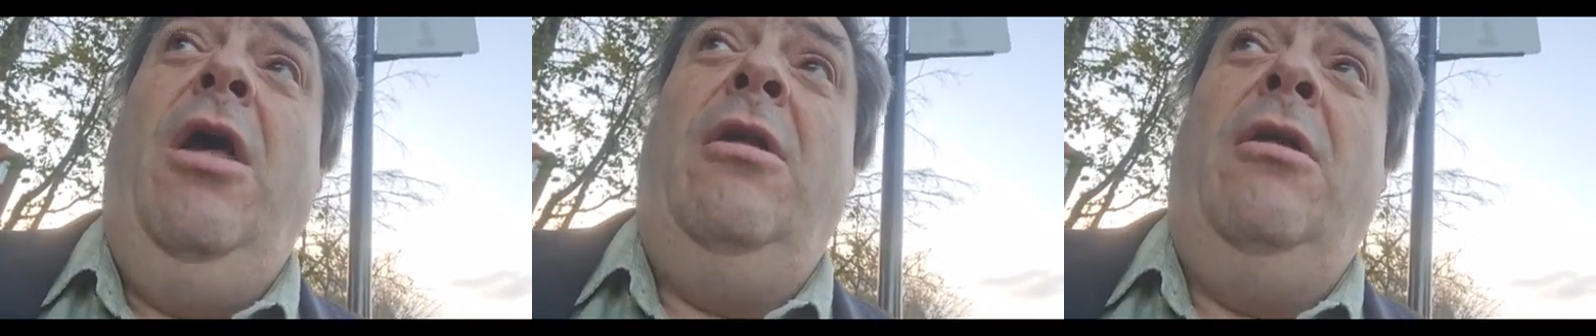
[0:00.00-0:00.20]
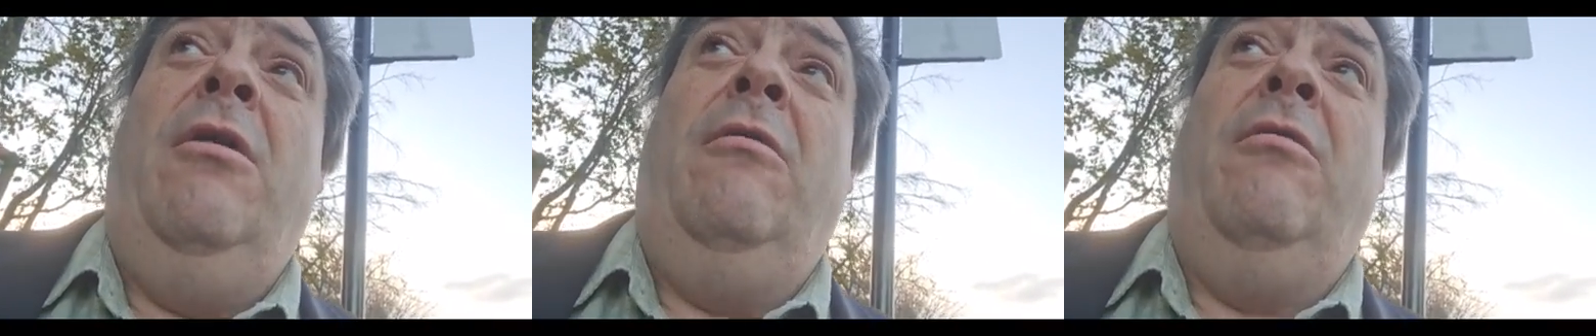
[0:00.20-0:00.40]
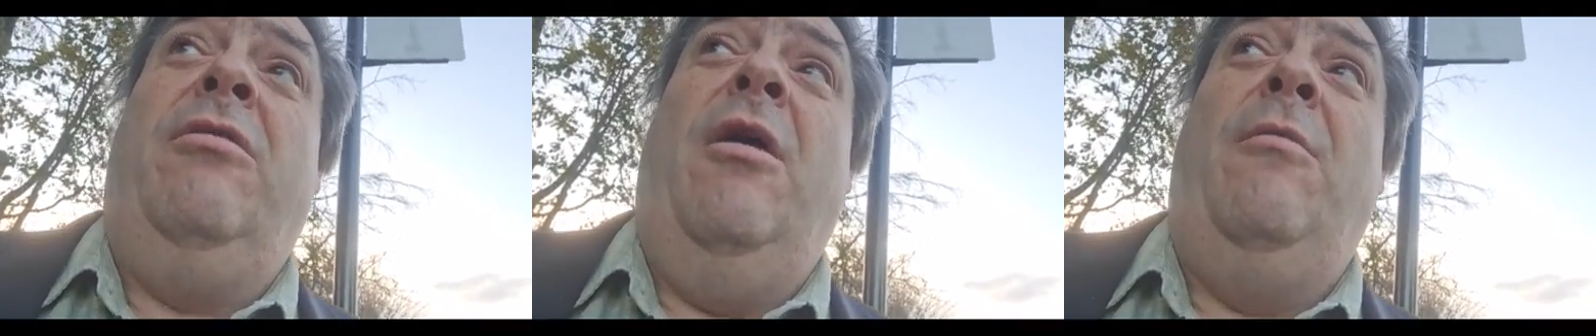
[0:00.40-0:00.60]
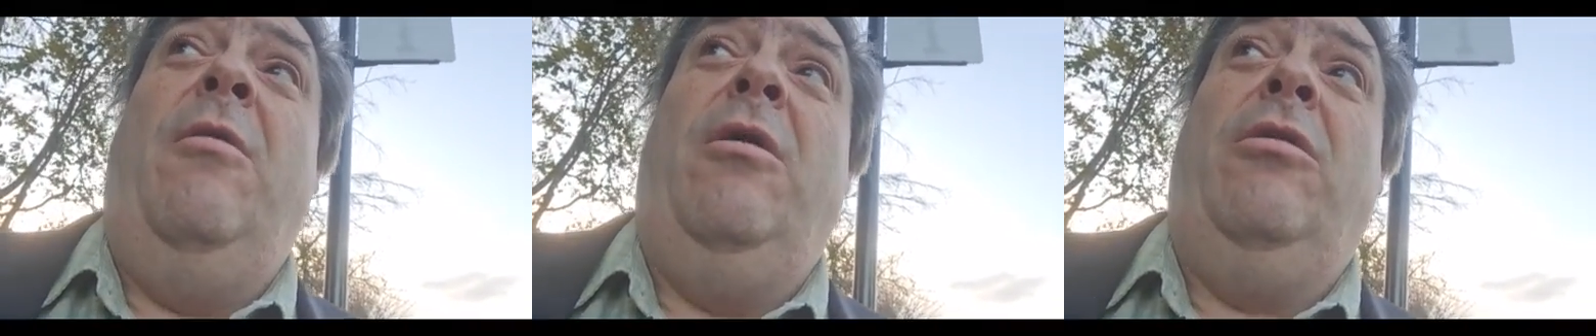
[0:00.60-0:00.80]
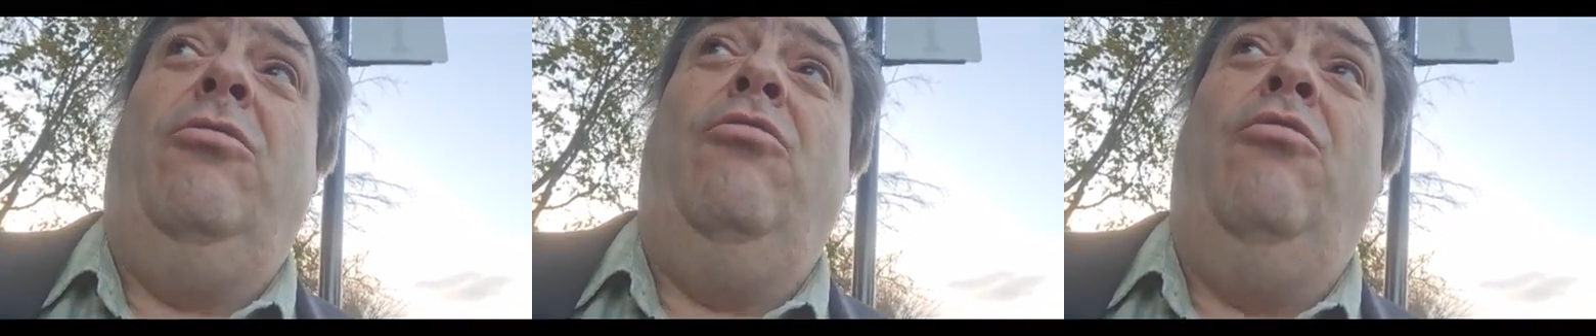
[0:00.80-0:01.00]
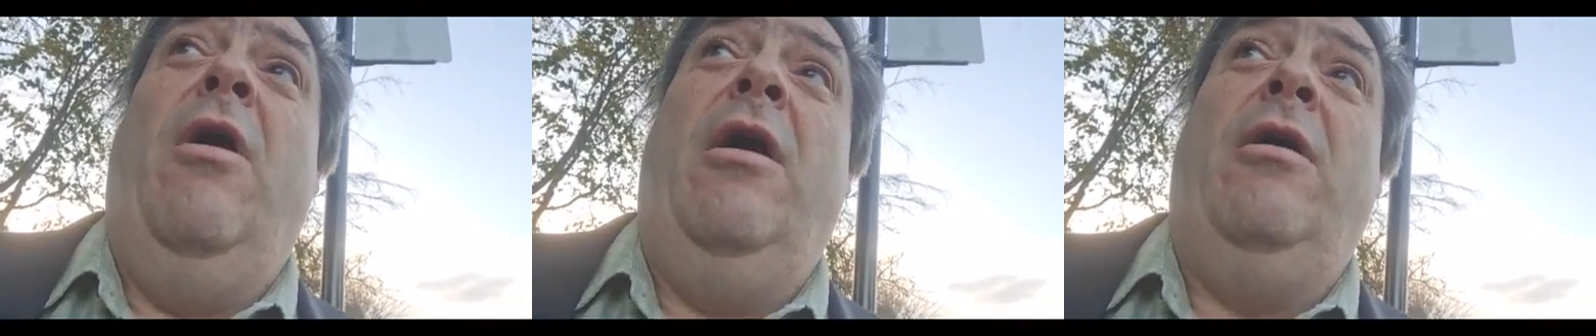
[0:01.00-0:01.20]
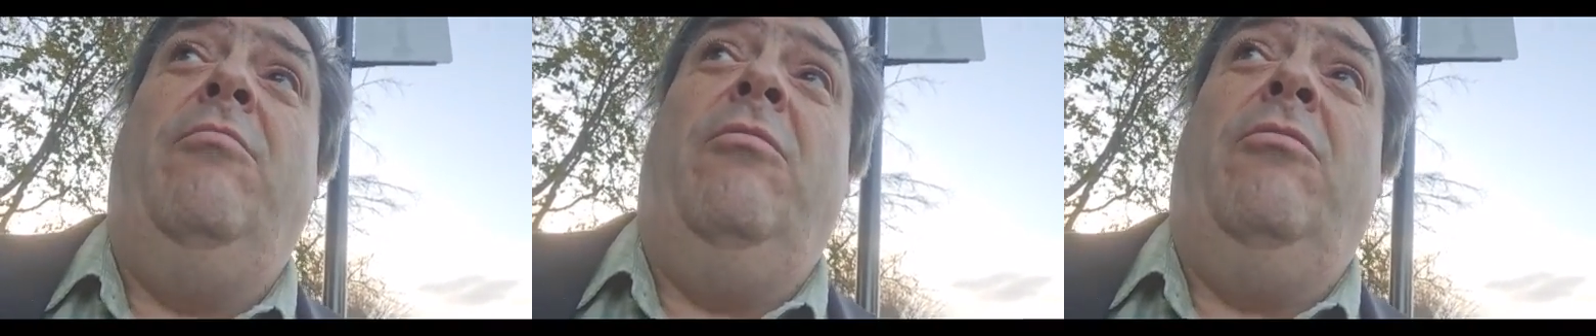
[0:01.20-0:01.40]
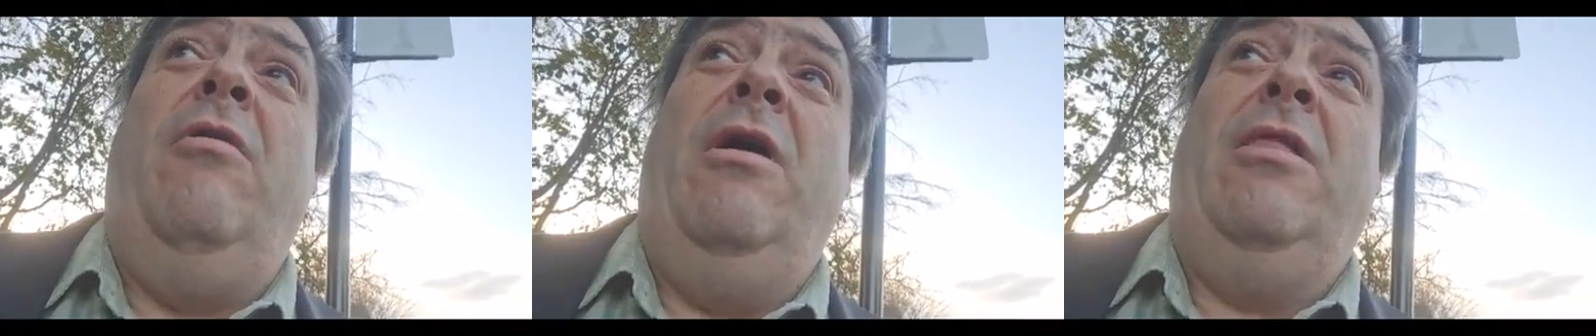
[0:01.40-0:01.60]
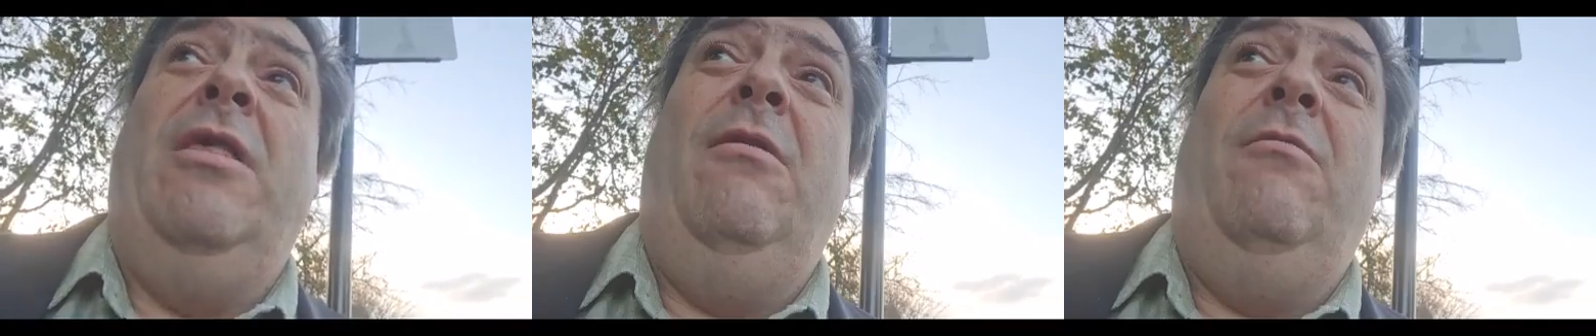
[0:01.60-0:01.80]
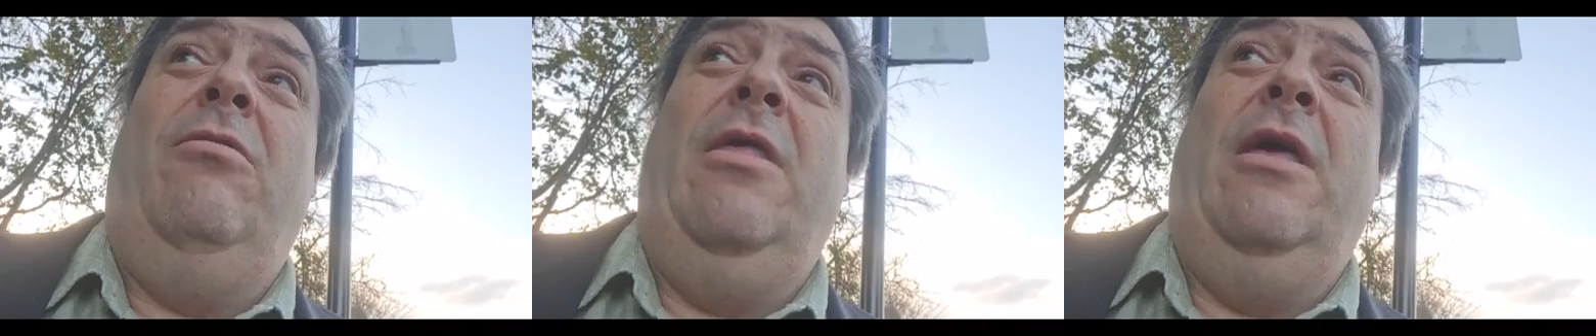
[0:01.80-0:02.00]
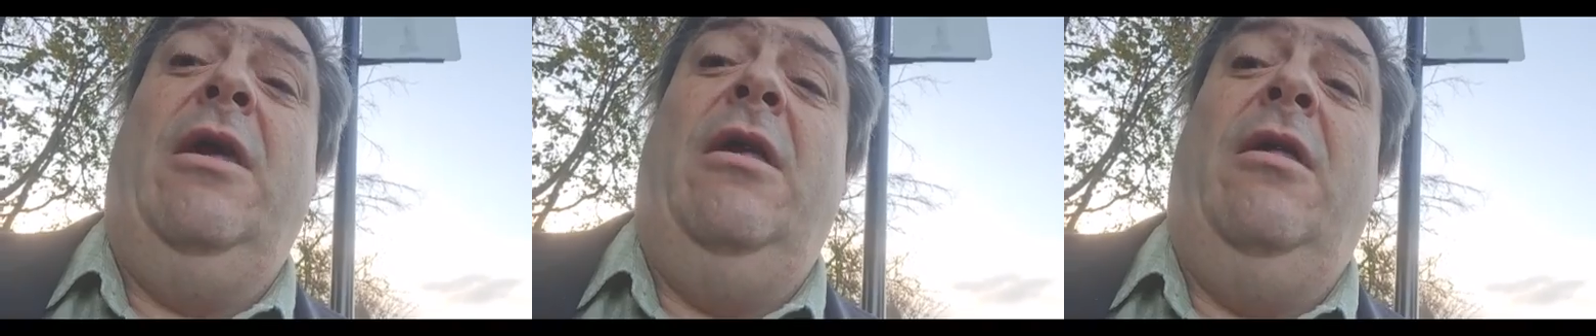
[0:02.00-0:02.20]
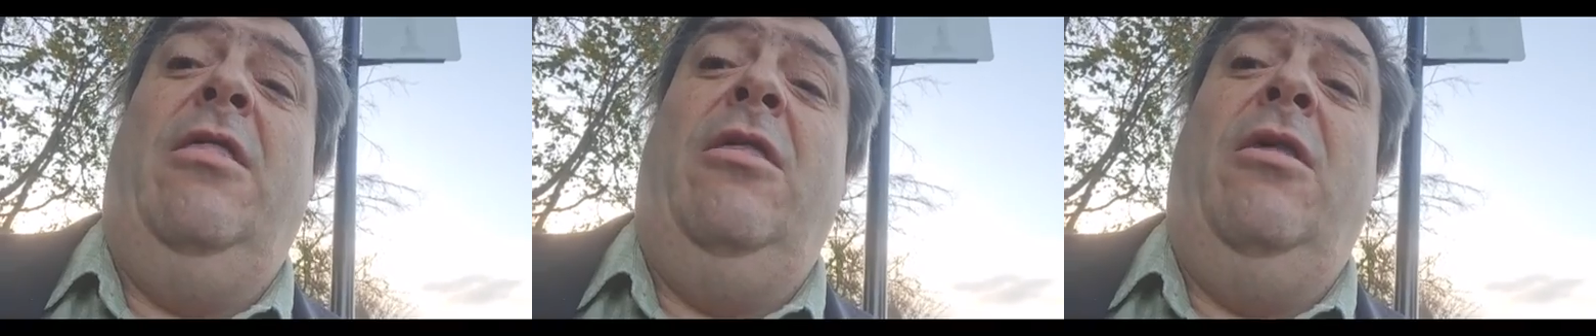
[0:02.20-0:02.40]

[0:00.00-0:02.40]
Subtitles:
the same race twice, but it's quite a cheap ticket